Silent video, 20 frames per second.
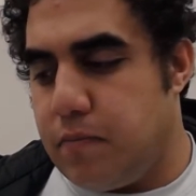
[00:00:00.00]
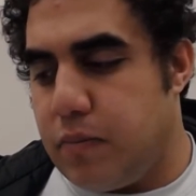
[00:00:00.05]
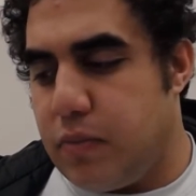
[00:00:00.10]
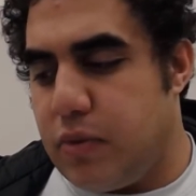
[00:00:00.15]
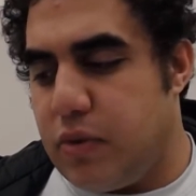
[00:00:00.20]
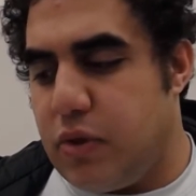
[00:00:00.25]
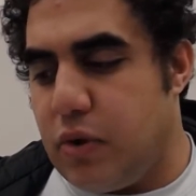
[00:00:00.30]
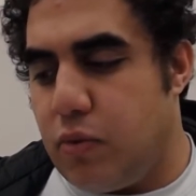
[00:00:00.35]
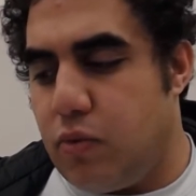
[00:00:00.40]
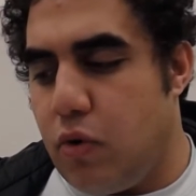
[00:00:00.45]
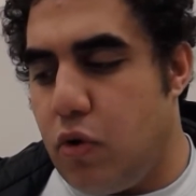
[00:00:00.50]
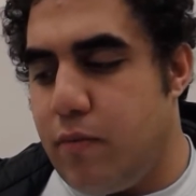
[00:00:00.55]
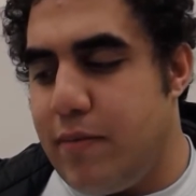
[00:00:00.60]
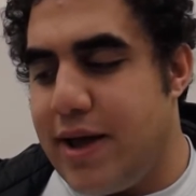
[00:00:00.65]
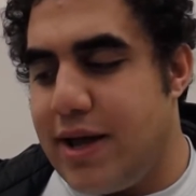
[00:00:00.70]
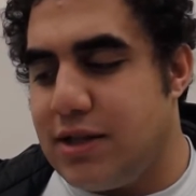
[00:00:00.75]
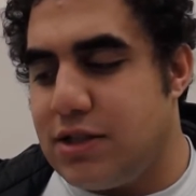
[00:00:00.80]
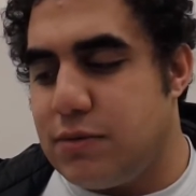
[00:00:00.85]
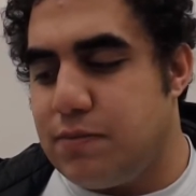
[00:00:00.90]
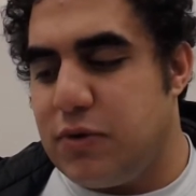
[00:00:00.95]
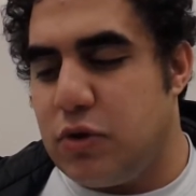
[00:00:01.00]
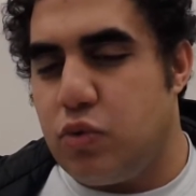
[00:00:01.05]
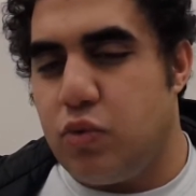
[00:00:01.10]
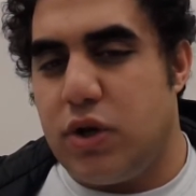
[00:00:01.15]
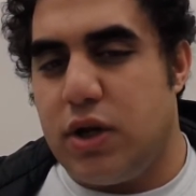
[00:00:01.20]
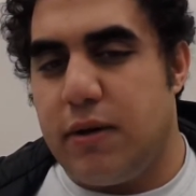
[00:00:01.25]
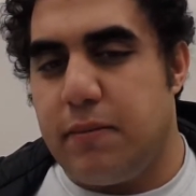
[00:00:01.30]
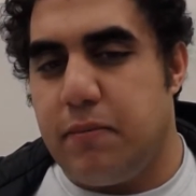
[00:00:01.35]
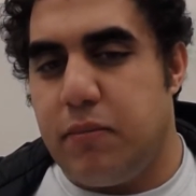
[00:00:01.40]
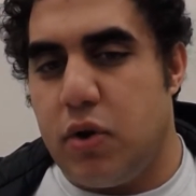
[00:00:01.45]
the romance
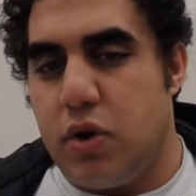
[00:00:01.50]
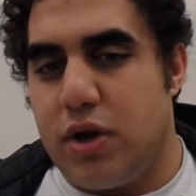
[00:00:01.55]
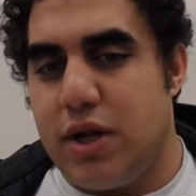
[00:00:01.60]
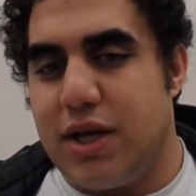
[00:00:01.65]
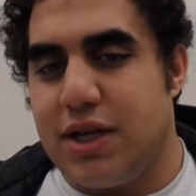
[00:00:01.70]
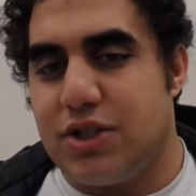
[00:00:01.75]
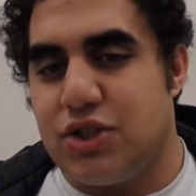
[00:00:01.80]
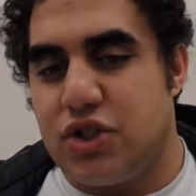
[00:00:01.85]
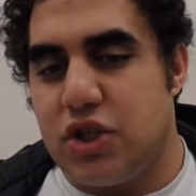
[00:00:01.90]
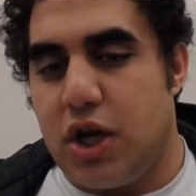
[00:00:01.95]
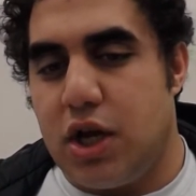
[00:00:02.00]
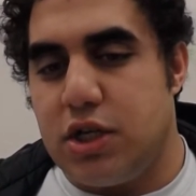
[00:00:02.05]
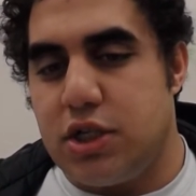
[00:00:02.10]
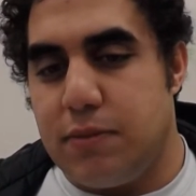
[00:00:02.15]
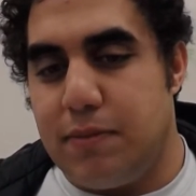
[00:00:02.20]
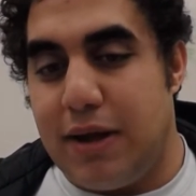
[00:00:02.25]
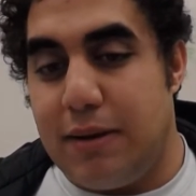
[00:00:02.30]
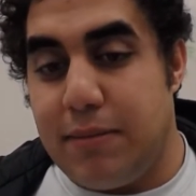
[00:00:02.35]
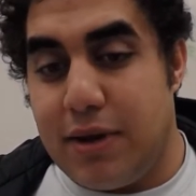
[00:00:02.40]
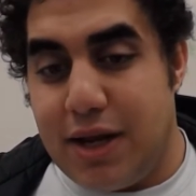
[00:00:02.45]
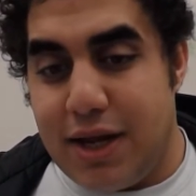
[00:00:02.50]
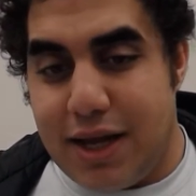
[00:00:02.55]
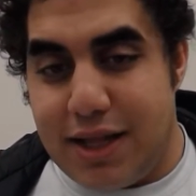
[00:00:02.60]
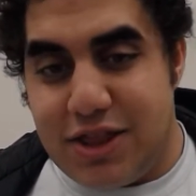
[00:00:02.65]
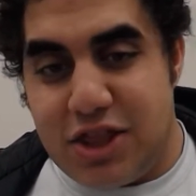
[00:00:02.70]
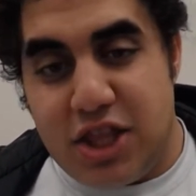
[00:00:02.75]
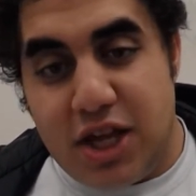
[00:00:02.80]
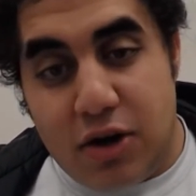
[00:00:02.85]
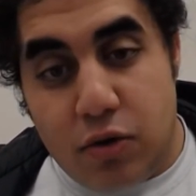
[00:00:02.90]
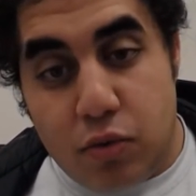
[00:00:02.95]
between Pudding and Sanji. But I'm going to get there.